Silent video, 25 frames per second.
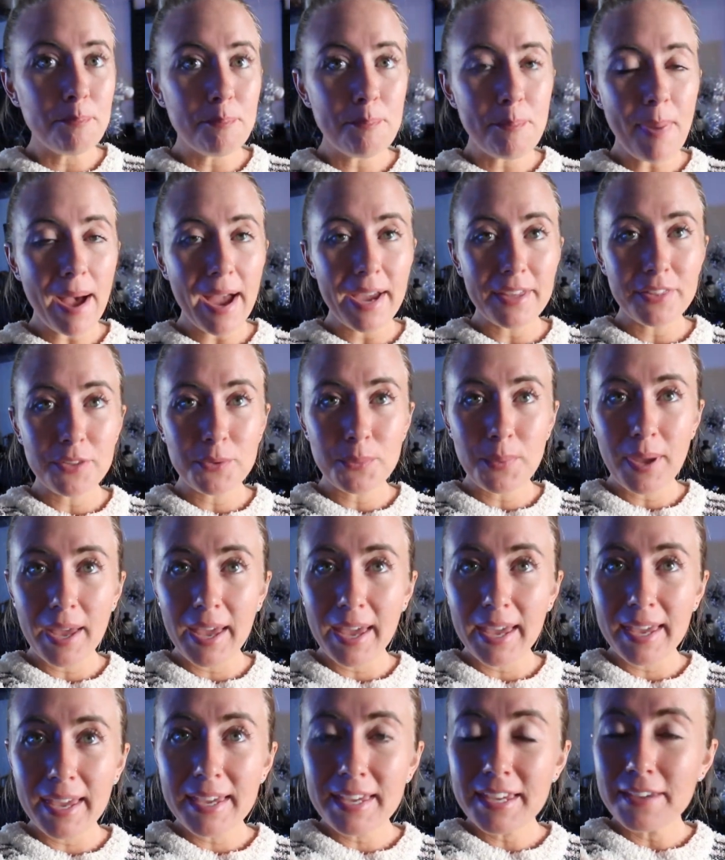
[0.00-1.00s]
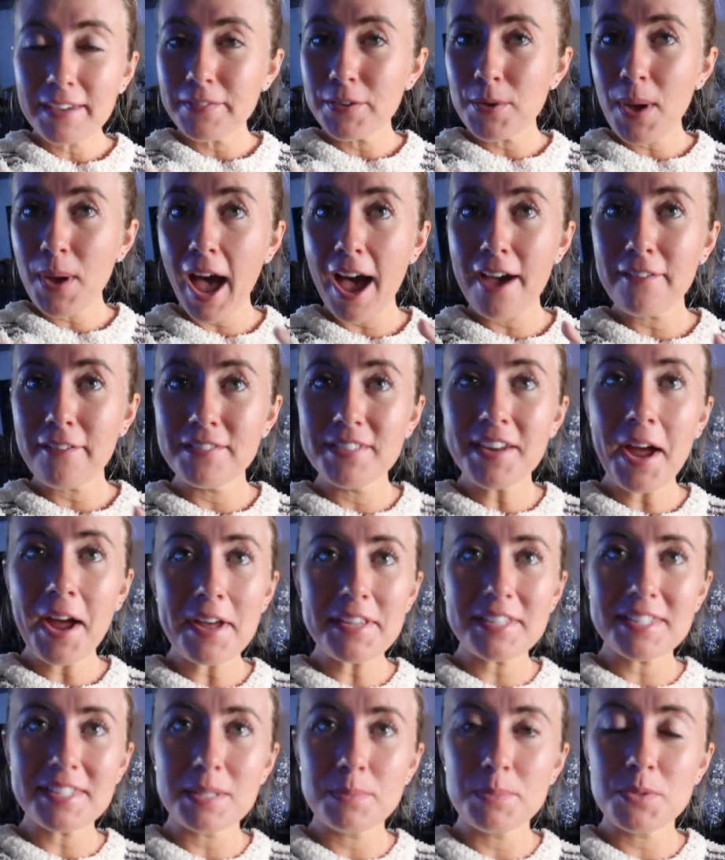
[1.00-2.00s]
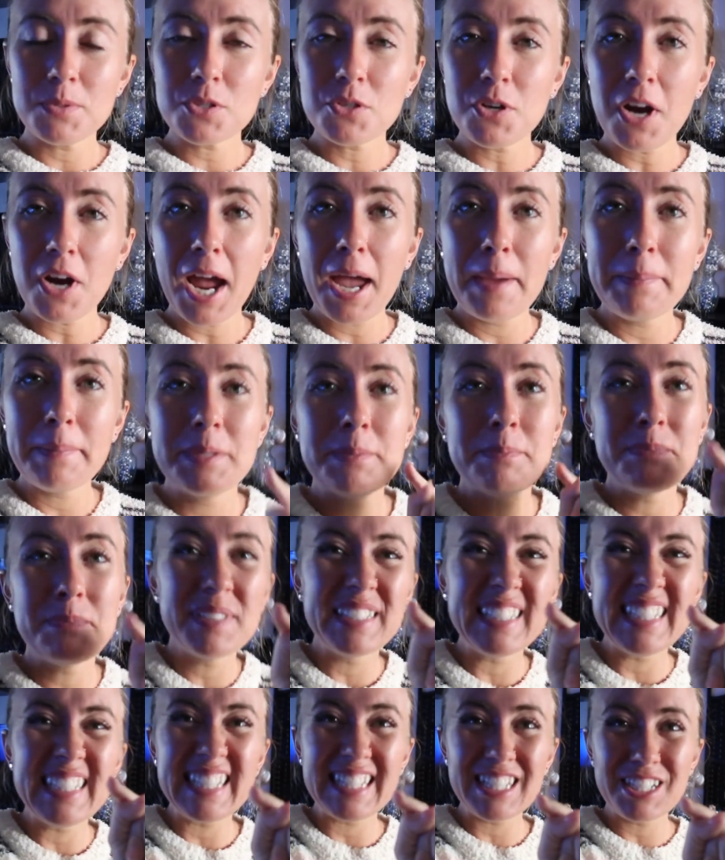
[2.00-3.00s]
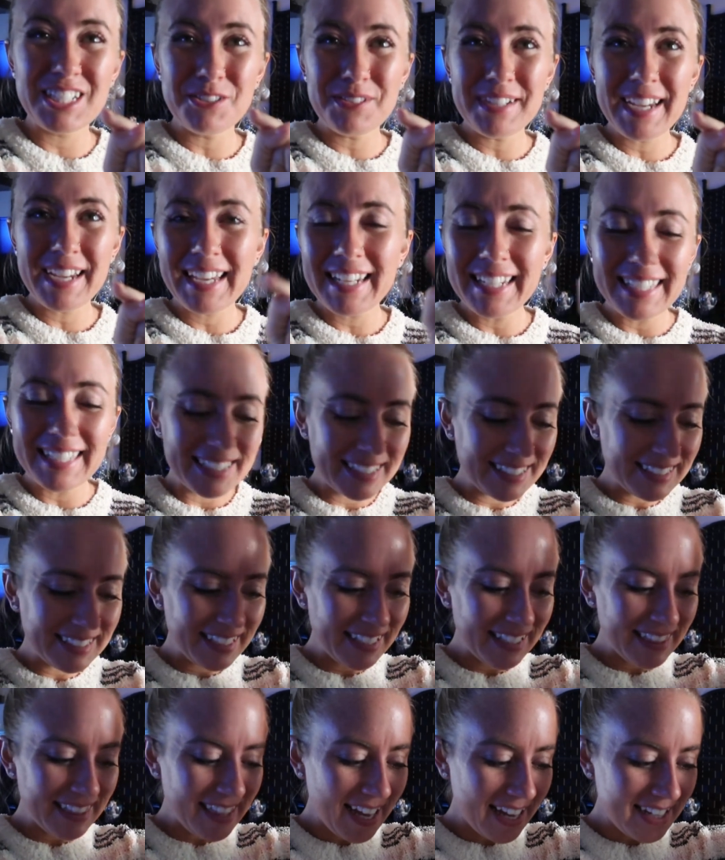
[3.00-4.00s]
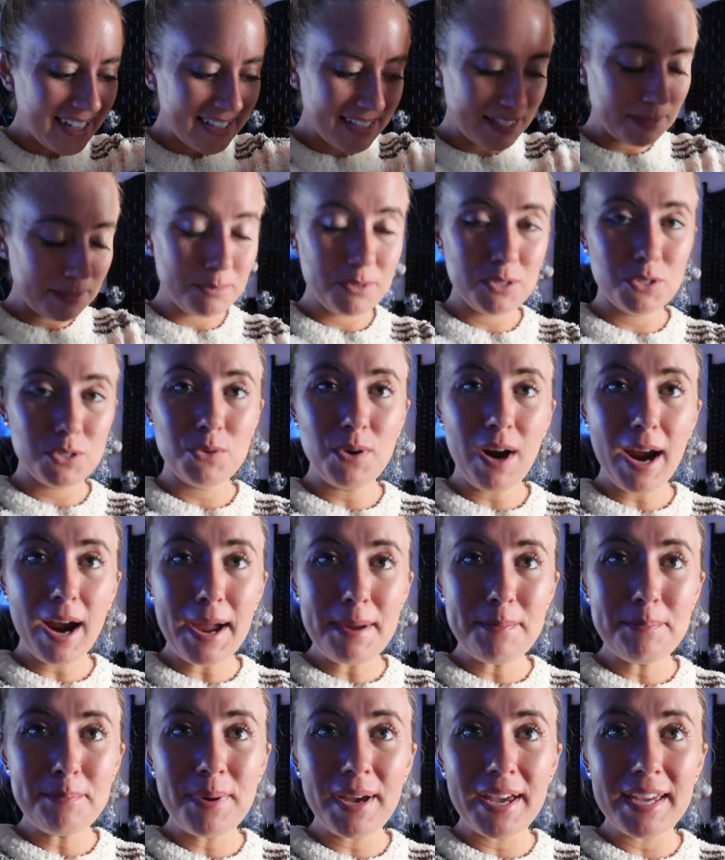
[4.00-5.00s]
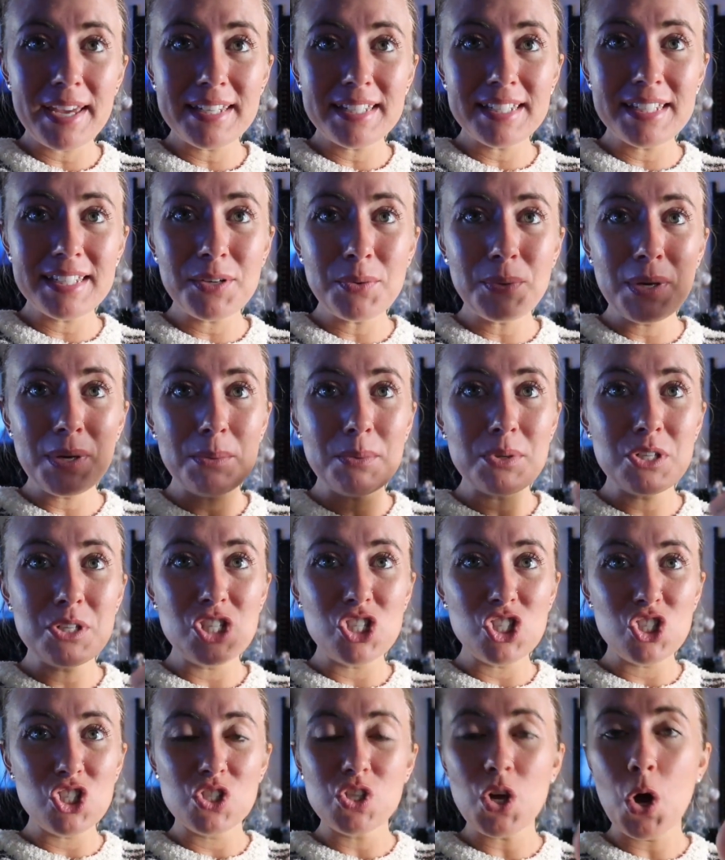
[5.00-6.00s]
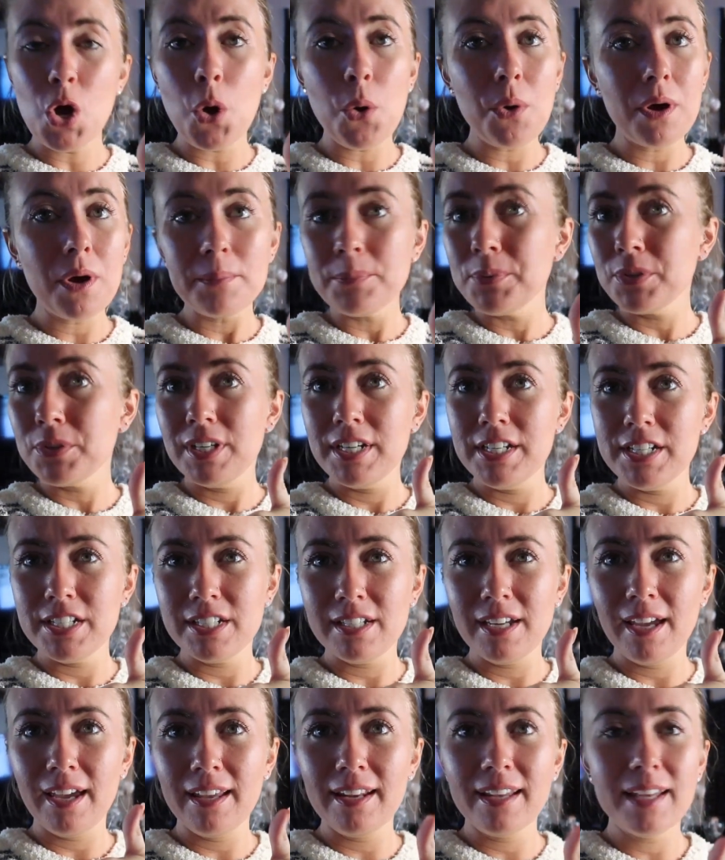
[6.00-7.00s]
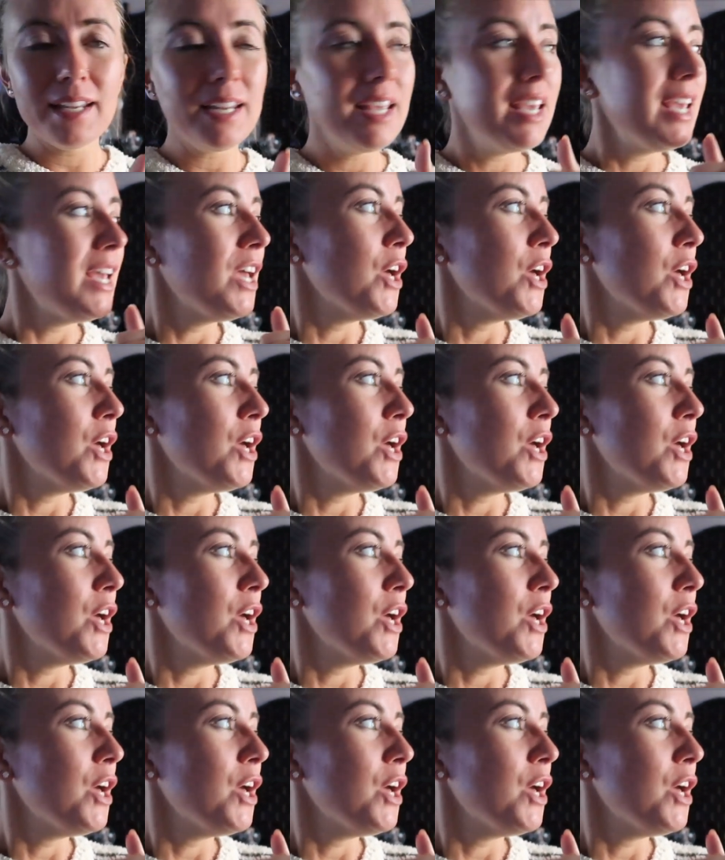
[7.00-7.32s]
By the way, if you have not subscribed, please go ahead and click that subscribe button. We would so appreciate it.